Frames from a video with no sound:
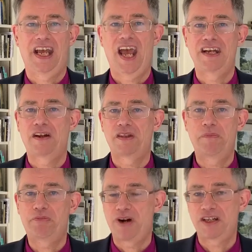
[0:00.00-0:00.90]
and on the
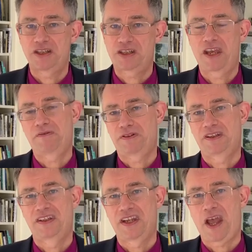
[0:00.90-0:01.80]
precious gift
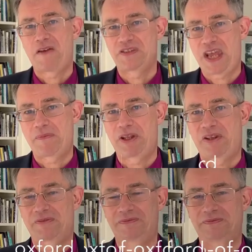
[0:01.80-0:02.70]
of Sabbath.